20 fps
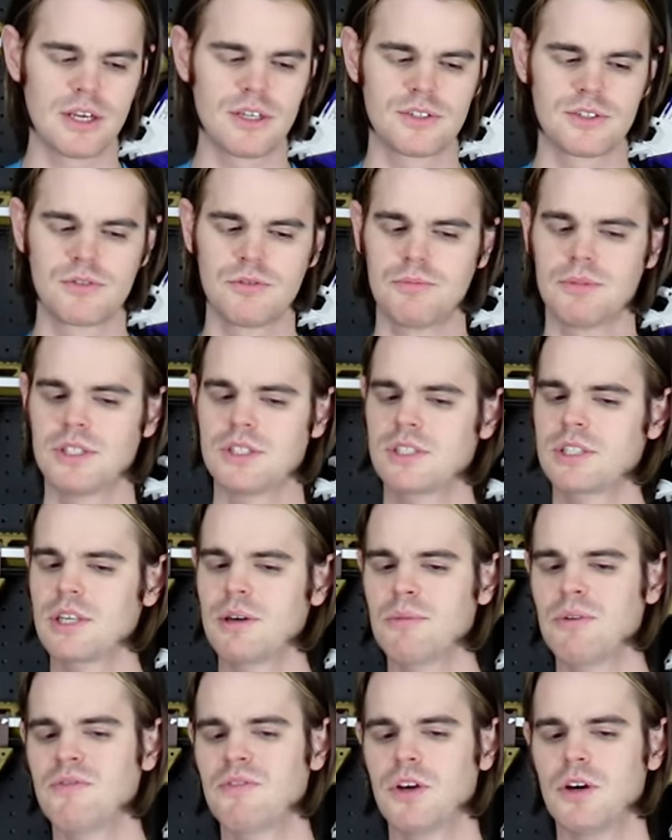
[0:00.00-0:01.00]
I assume that
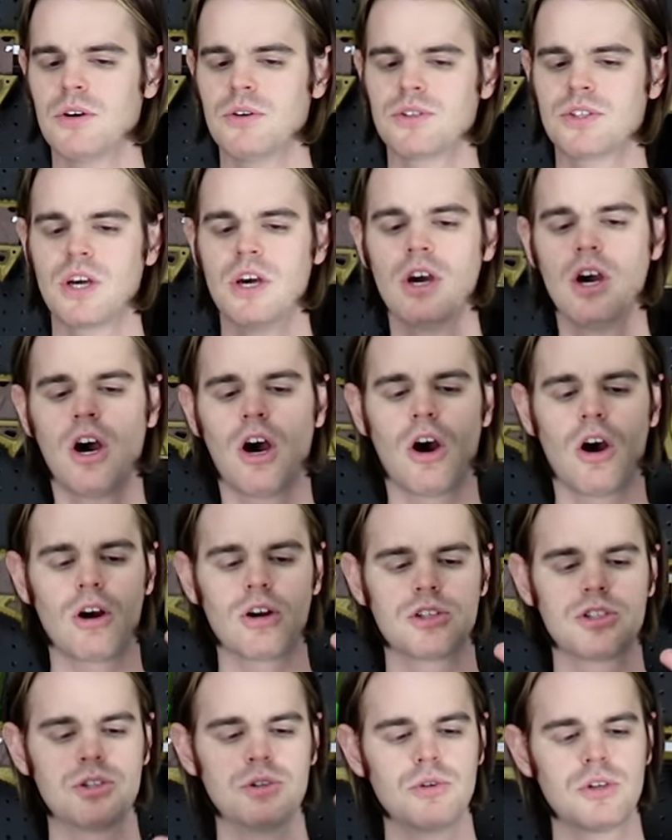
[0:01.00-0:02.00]
some of those
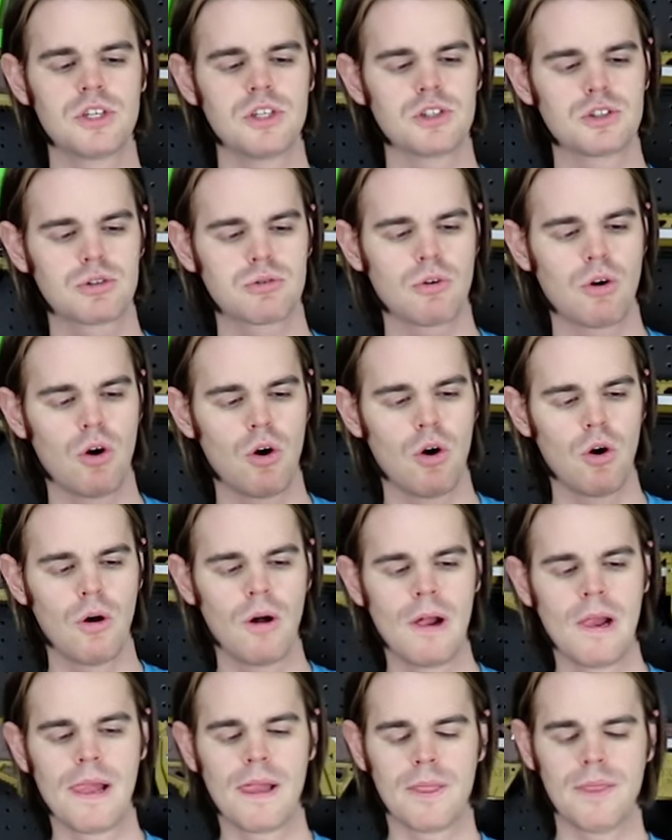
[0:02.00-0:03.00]
are to
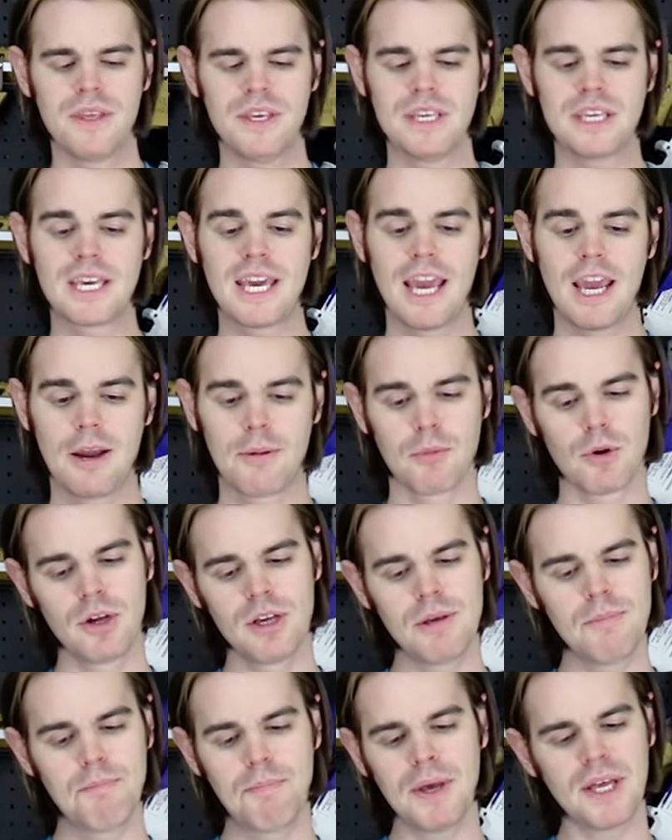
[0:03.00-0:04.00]
control the
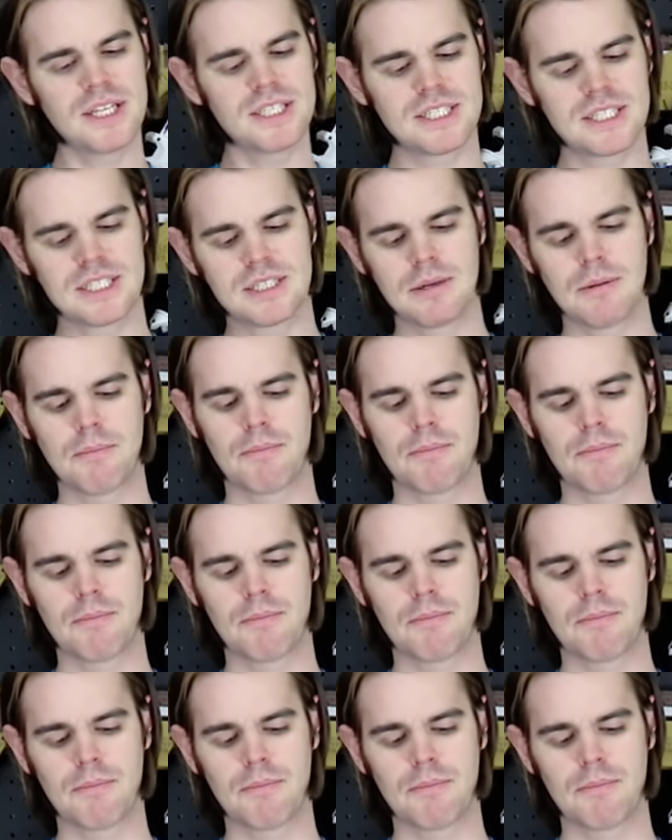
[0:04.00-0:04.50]
camera bits,